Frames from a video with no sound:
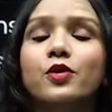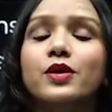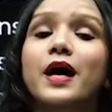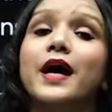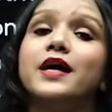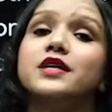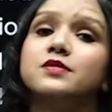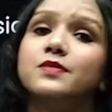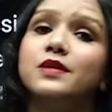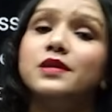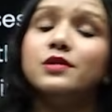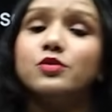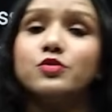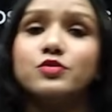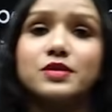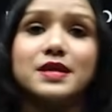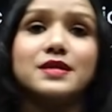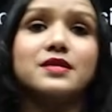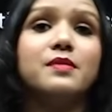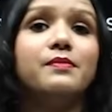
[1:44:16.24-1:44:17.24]
has been used
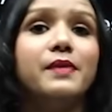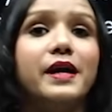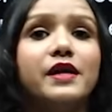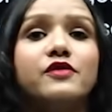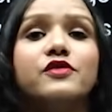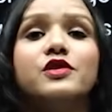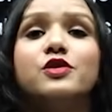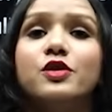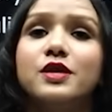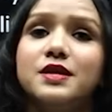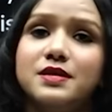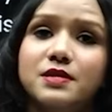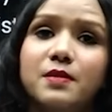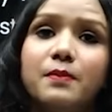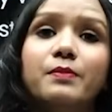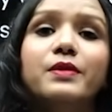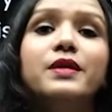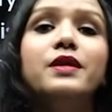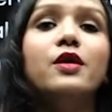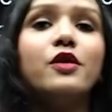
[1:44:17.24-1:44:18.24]
as a metaphor or a
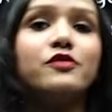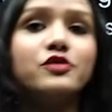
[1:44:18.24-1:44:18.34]
symbol of the